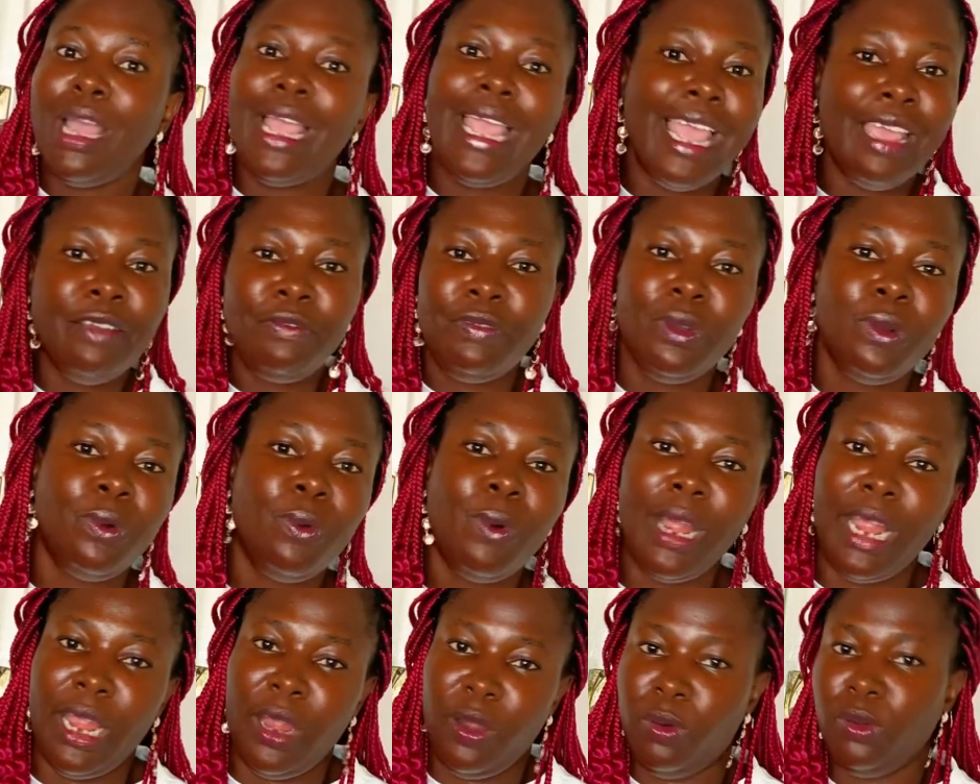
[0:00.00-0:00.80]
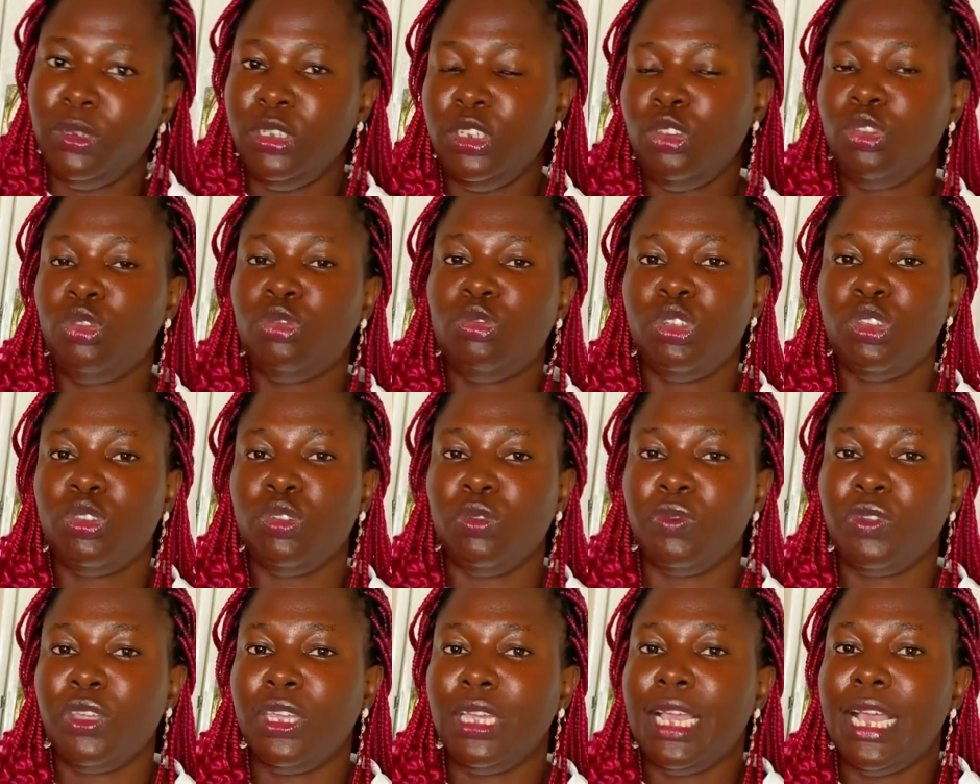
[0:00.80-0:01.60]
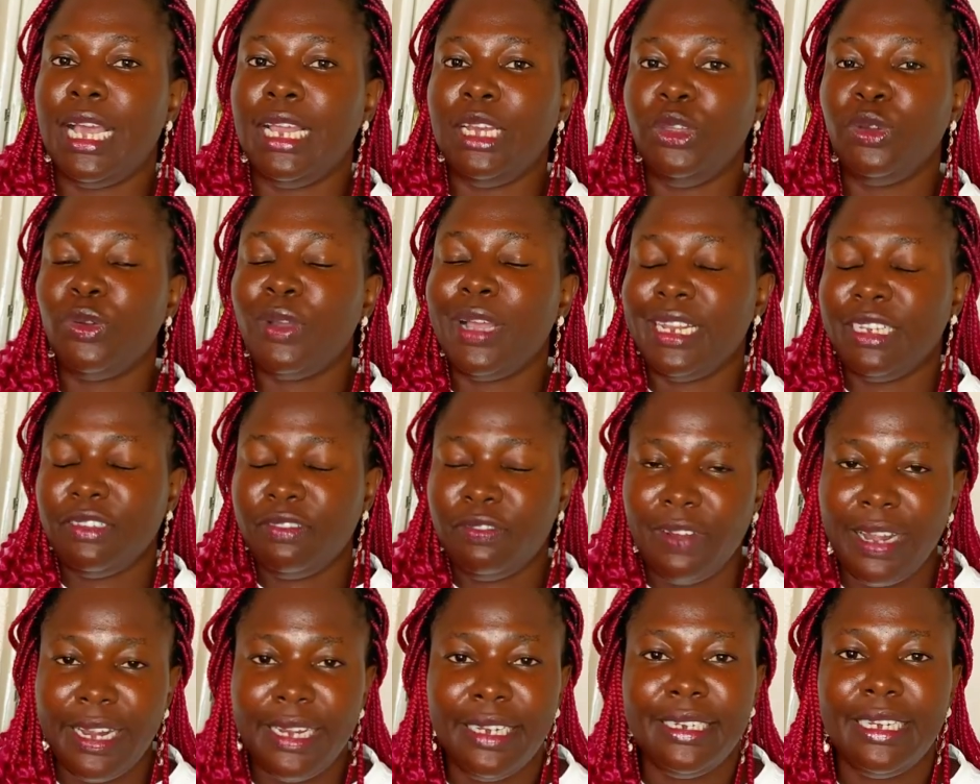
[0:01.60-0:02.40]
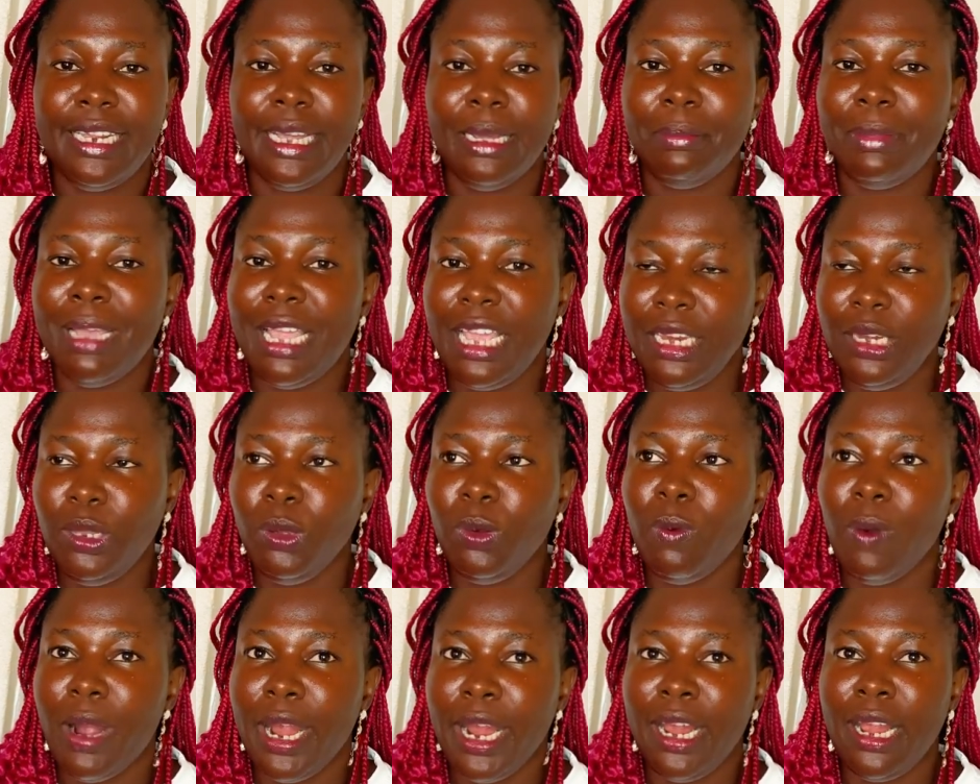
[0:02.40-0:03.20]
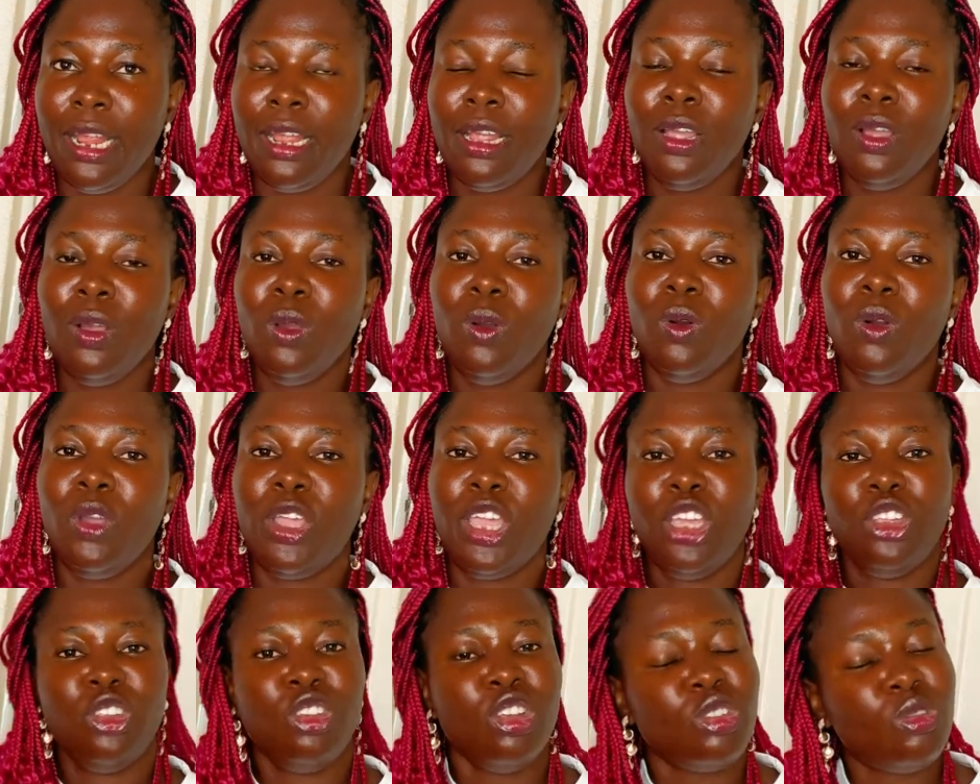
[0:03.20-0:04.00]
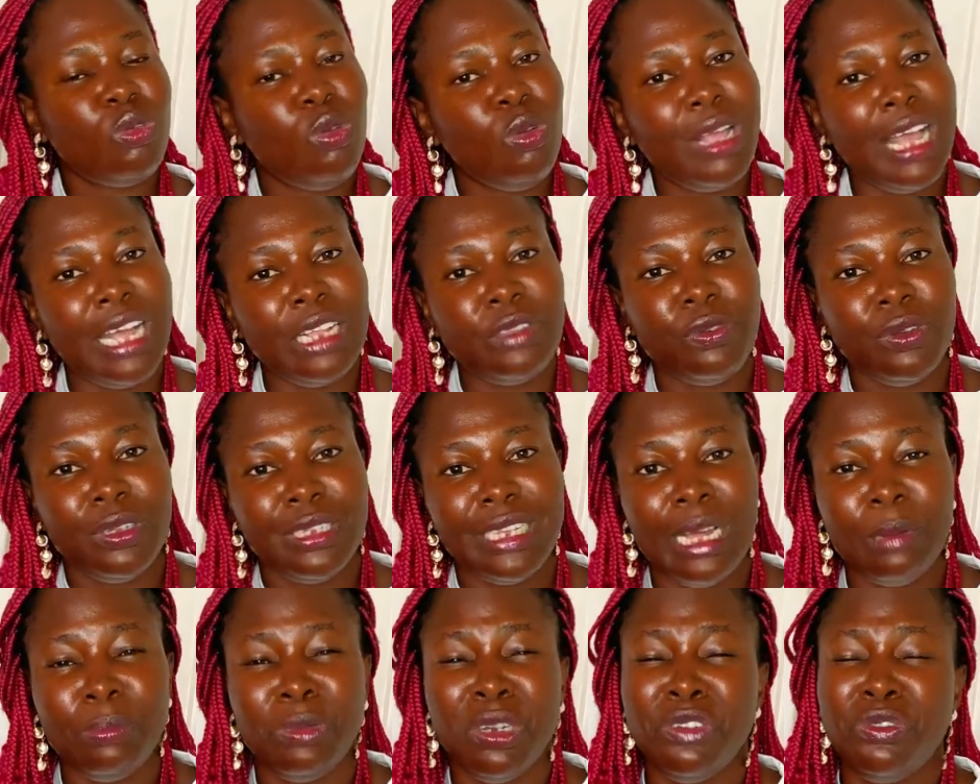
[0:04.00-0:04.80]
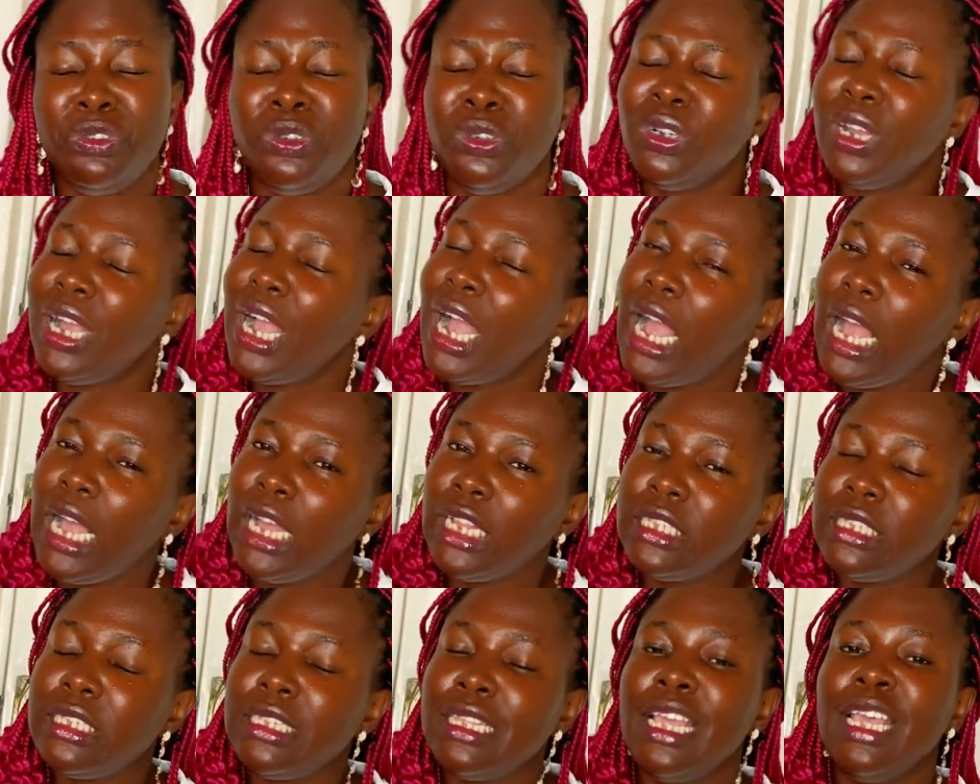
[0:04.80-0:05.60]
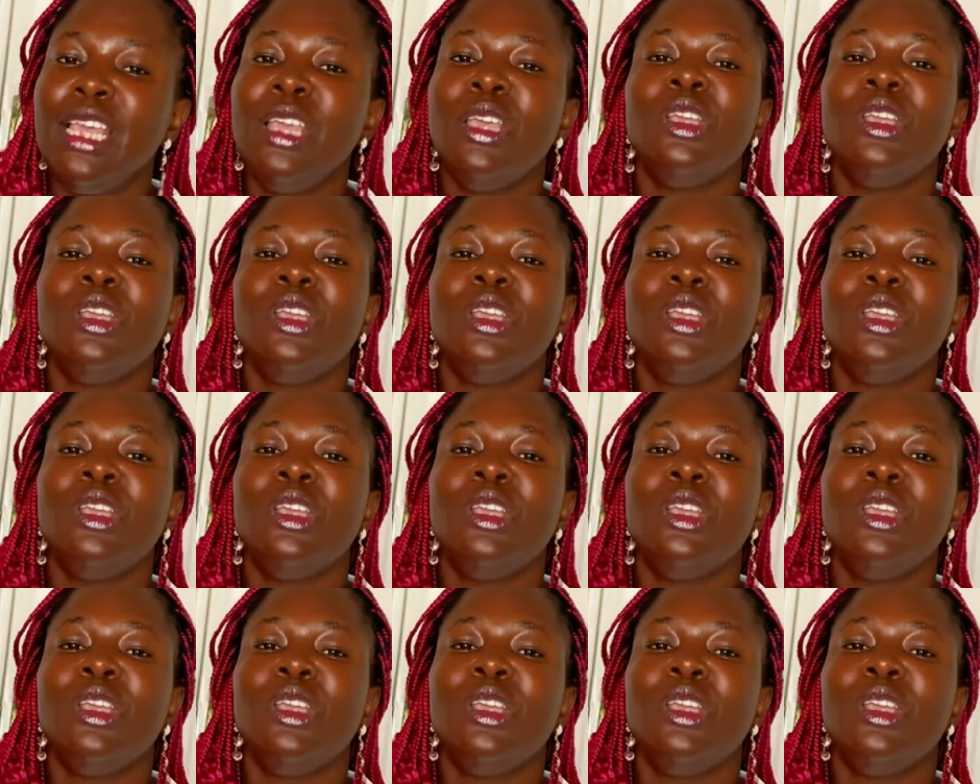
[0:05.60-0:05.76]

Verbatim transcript: everywhere on the streets of kigali you can find them anywhere okay just look out for that but if you can't